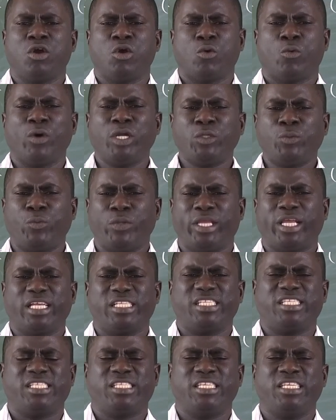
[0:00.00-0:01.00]
what we
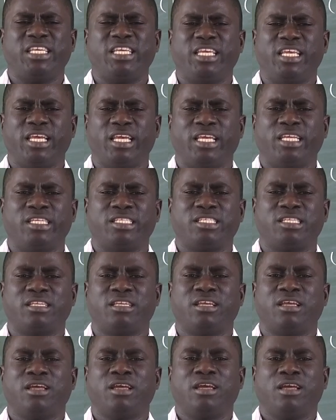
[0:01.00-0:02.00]
can see here is
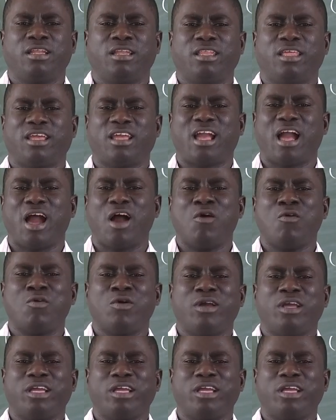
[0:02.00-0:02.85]
the cow